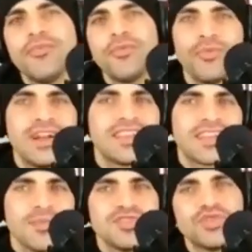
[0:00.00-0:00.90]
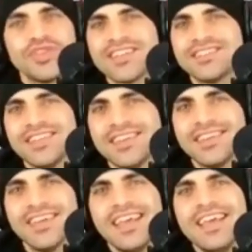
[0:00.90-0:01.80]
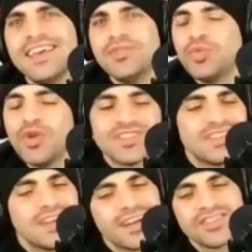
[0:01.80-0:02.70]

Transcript: when it comes to wrestling? Was there